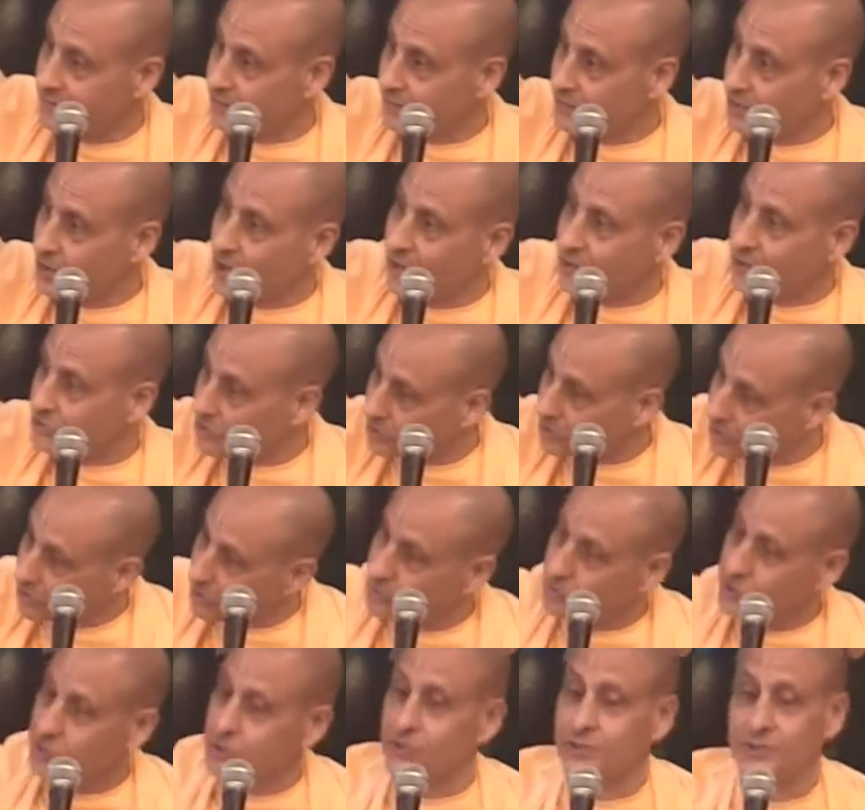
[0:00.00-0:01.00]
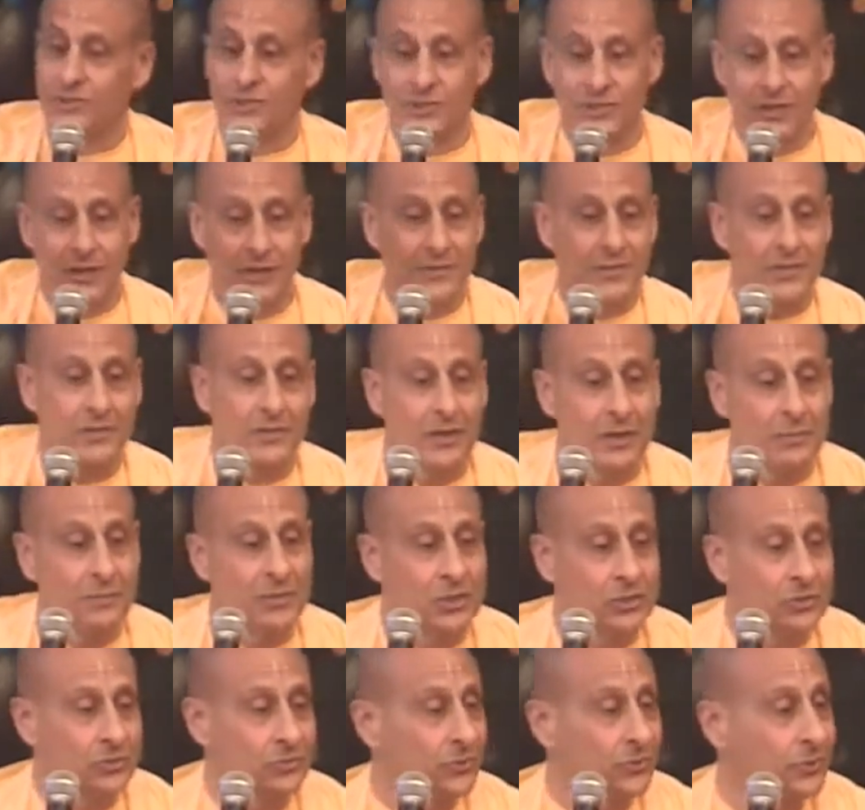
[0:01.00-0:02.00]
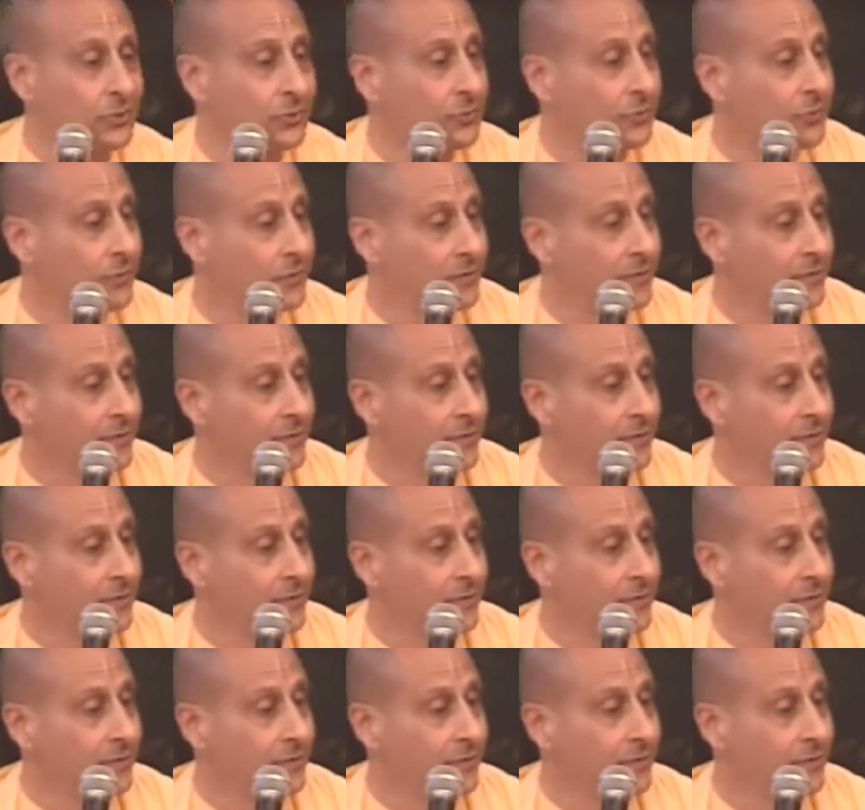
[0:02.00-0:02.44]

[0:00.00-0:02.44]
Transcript: The causal ocean started coming through.